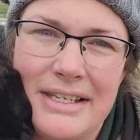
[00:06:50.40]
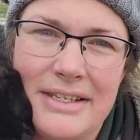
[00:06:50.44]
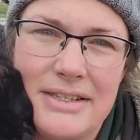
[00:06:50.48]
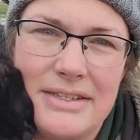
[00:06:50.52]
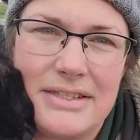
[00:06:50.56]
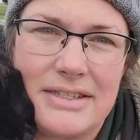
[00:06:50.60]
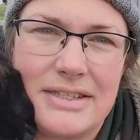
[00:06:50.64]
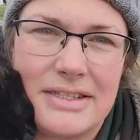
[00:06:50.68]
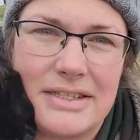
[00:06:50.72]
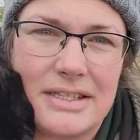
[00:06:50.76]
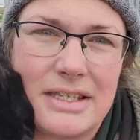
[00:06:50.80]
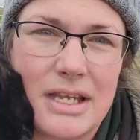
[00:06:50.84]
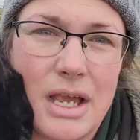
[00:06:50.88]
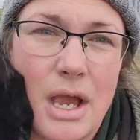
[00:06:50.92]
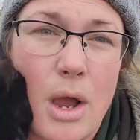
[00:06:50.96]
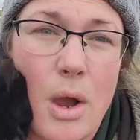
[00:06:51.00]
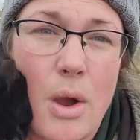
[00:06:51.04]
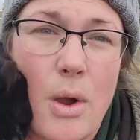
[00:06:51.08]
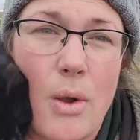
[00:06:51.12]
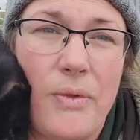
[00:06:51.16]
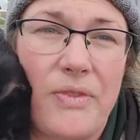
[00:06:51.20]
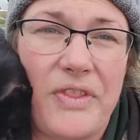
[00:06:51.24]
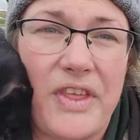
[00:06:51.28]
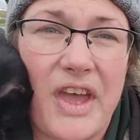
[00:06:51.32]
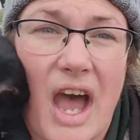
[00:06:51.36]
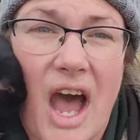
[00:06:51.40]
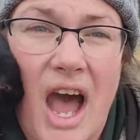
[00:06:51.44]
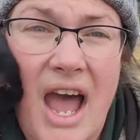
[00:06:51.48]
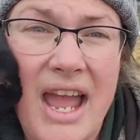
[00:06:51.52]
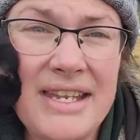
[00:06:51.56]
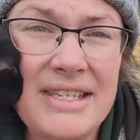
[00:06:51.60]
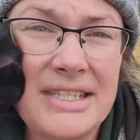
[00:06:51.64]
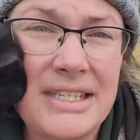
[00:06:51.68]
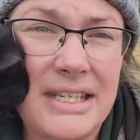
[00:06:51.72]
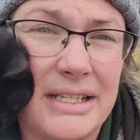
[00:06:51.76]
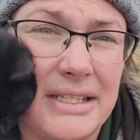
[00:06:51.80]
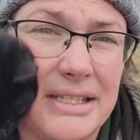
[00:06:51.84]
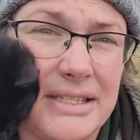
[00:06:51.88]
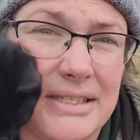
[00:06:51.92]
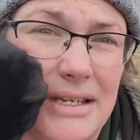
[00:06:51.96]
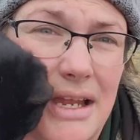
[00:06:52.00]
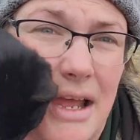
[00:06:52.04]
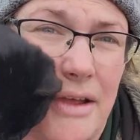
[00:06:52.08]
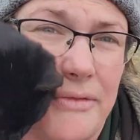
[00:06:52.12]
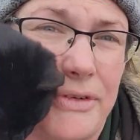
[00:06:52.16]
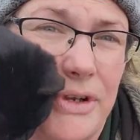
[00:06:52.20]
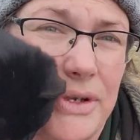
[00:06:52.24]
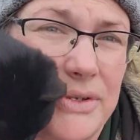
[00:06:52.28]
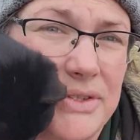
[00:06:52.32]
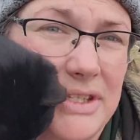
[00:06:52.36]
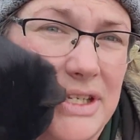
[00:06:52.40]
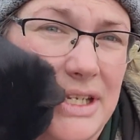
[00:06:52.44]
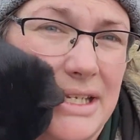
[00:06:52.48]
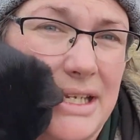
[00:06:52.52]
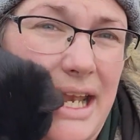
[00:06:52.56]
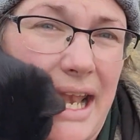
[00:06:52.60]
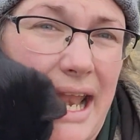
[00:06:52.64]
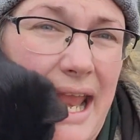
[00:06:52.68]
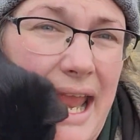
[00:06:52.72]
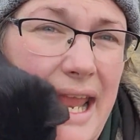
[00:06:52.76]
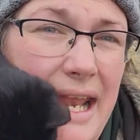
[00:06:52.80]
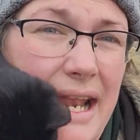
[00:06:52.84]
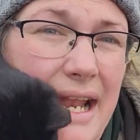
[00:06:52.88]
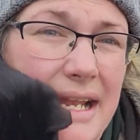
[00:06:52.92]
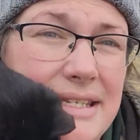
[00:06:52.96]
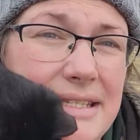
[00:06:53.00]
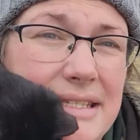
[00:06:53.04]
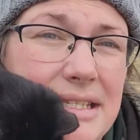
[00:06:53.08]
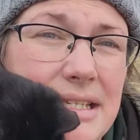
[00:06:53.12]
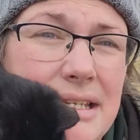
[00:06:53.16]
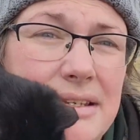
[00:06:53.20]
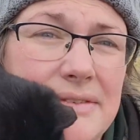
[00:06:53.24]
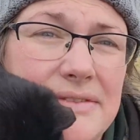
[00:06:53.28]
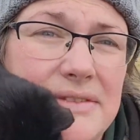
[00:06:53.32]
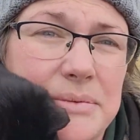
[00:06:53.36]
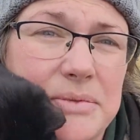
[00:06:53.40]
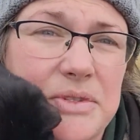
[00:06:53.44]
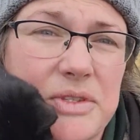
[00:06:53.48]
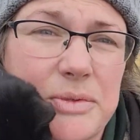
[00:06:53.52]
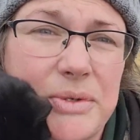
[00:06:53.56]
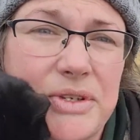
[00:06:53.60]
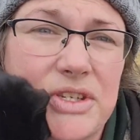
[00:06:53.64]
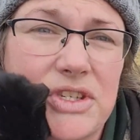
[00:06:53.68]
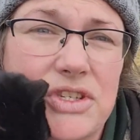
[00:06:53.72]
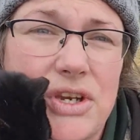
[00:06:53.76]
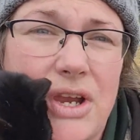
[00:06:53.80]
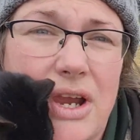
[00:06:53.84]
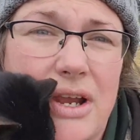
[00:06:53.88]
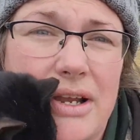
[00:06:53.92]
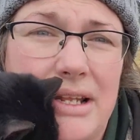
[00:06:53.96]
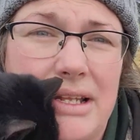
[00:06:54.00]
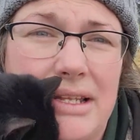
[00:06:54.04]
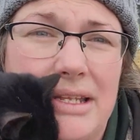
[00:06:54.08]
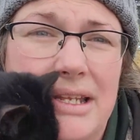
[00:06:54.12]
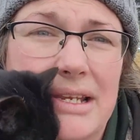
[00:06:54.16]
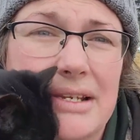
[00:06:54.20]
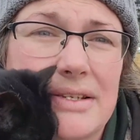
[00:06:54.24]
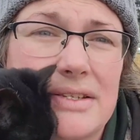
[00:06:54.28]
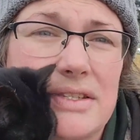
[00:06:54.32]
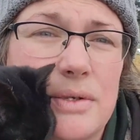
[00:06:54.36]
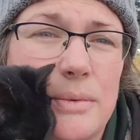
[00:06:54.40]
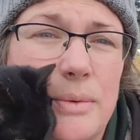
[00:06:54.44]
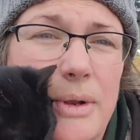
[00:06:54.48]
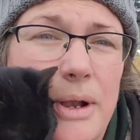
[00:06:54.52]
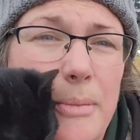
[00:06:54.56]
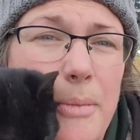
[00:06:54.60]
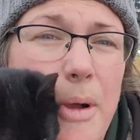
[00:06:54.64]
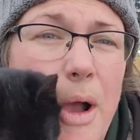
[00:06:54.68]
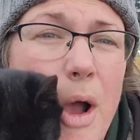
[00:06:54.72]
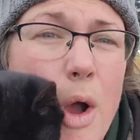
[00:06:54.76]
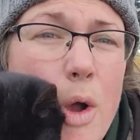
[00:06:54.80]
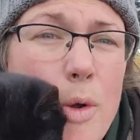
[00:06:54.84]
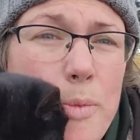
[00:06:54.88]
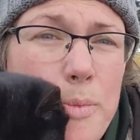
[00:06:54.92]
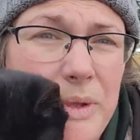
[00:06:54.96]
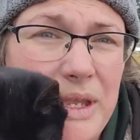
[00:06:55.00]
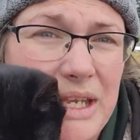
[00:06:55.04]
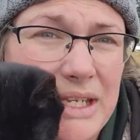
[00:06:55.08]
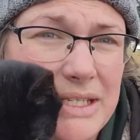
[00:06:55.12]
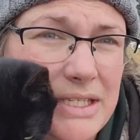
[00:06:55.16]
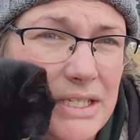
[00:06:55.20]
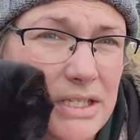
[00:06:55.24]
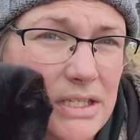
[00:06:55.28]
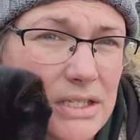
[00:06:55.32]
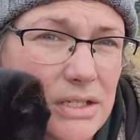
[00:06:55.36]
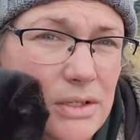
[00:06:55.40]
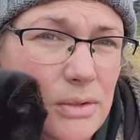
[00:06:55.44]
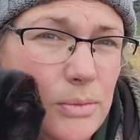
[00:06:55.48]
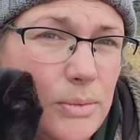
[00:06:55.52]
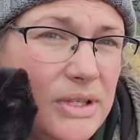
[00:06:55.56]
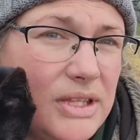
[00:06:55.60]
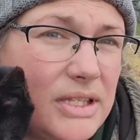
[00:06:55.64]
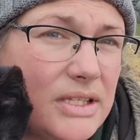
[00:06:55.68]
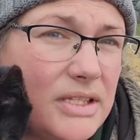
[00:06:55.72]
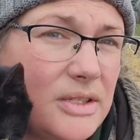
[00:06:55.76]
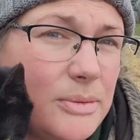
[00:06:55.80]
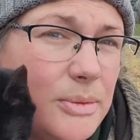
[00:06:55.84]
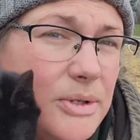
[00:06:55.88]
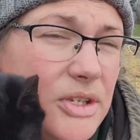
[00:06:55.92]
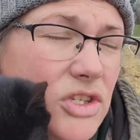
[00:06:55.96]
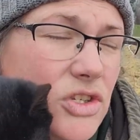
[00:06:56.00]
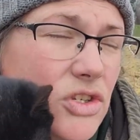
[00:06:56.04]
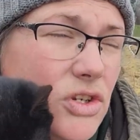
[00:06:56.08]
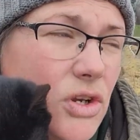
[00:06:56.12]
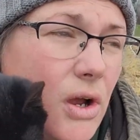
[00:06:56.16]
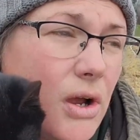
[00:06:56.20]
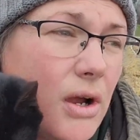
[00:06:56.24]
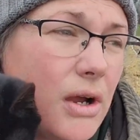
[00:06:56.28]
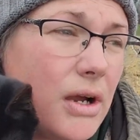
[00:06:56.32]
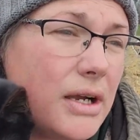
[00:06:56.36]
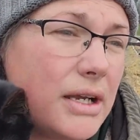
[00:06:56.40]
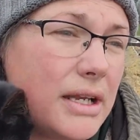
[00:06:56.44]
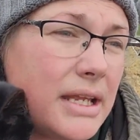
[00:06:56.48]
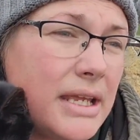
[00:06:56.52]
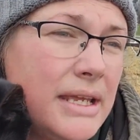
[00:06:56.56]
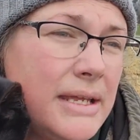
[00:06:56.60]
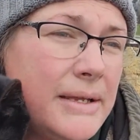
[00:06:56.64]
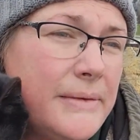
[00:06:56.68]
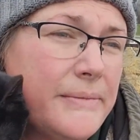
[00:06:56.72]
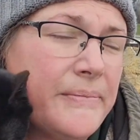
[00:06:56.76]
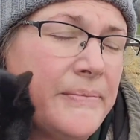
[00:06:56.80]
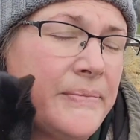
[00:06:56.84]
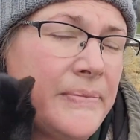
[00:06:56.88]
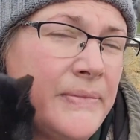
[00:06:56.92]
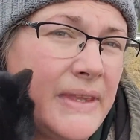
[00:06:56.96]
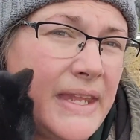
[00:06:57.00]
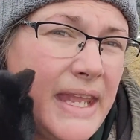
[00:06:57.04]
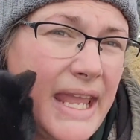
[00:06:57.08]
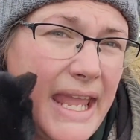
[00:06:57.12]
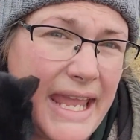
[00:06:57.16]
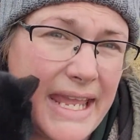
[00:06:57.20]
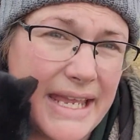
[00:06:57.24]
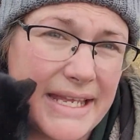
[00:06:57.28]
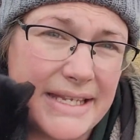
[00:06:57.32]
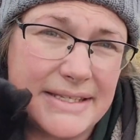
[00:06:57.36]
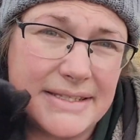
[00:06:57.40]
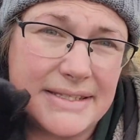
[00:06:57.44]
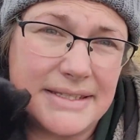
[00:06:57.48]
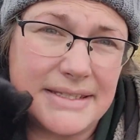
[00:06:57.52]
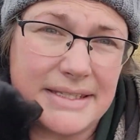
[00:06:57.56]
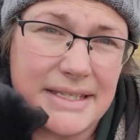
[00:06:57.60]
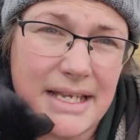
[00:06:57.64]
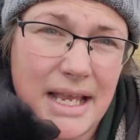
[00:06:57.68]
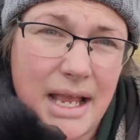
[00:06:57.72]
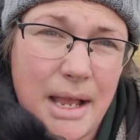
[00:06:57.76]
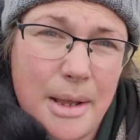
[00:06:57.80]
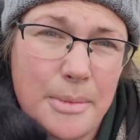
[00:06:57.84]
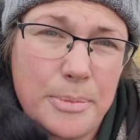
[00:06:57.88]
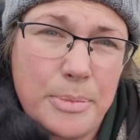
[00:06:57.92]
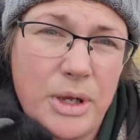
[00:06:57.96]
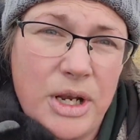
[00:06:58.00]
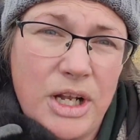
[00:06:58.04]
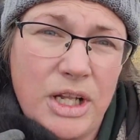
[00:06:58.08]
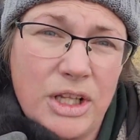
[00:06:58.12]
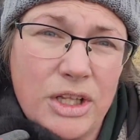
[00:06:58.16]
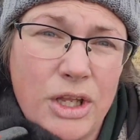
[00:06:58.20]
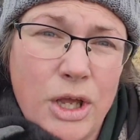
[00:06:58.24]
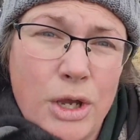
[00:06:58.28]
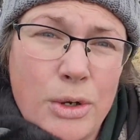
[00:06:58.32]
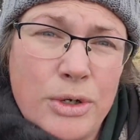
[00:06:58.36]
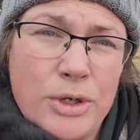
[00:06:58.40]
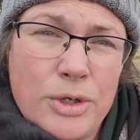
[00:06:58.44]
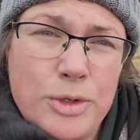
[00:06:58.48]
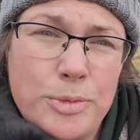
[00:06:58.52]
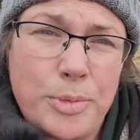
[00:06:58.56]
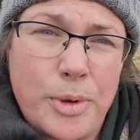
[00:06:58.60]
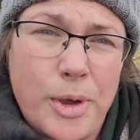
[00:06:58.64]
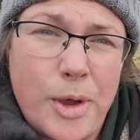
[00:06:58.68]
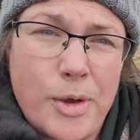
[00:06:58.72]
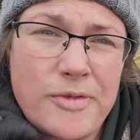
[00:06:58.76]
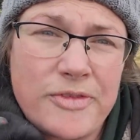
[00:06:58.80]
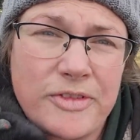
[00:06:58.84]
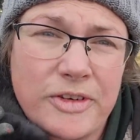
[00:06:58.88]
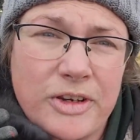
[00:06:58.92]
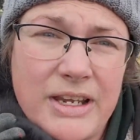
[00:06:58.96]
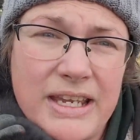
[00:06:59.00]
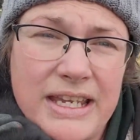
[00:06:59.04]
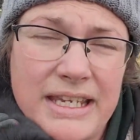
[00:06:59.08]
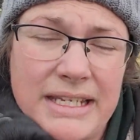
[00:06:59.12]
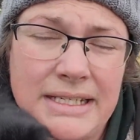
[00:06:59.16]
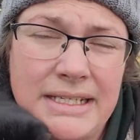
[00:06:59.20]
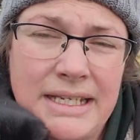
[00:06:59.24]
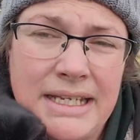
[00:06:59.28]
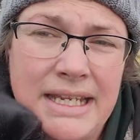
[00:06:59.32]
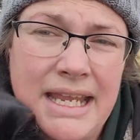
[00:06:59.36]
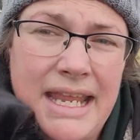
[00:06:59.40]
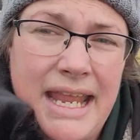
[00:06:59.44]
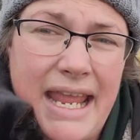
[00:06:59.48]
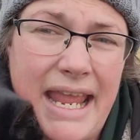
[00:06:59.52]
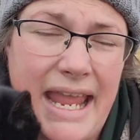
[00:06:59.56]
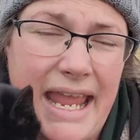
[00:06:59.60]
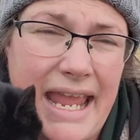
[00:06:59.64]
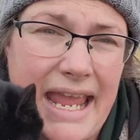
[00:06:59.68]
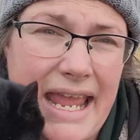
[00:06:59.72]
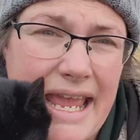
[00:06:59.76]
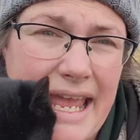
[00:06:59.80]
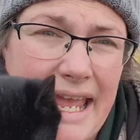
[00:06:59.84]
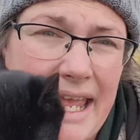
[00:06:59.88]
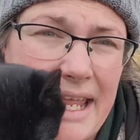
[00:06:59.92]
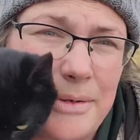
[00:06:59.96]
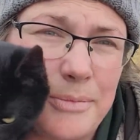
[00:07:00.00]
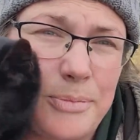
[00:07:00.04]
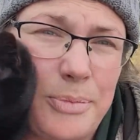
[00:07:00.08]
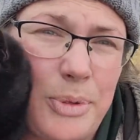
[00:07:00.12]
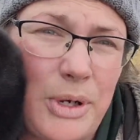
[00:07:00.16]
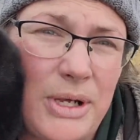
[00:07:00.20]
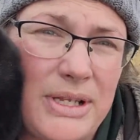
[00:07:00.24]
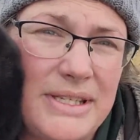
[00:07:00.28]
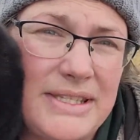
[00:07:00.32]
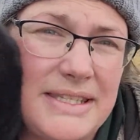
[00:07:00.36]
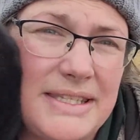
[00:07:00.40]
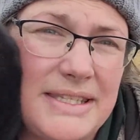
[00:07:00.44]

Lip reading: So the high tunnel is not frozen, and I still have some Swiss chard in there. So what I'm hoping to do with the Swiss chard is put a low hoop over it and put